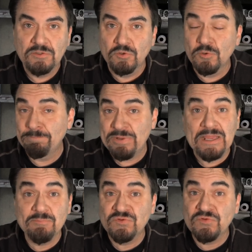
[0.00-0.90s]
Your
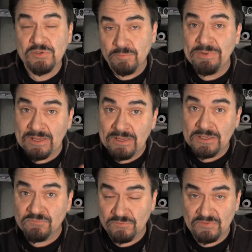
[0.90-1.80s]
payments that you're
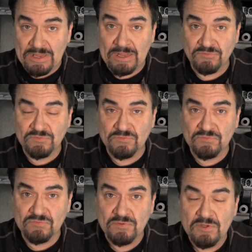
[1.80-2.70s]
paying for
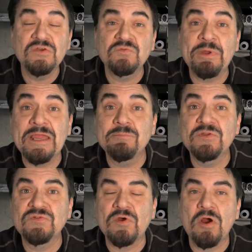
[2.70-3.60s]
taxes. These
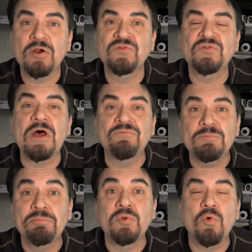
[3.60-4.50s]
payments are
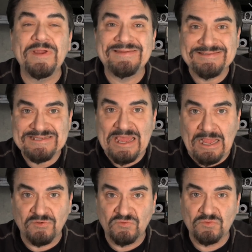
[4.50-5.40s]
self-employed
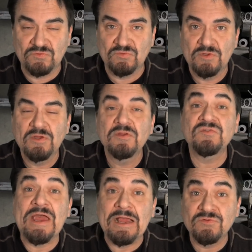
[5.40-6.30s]
taxes,
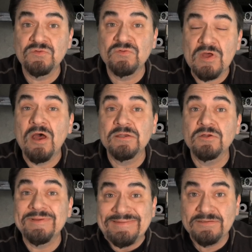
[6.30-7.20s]
taxes on
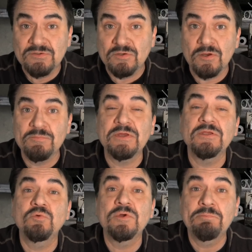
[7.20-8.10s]
your income
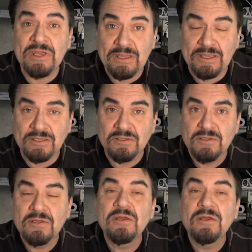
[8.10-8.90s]
that you would pay.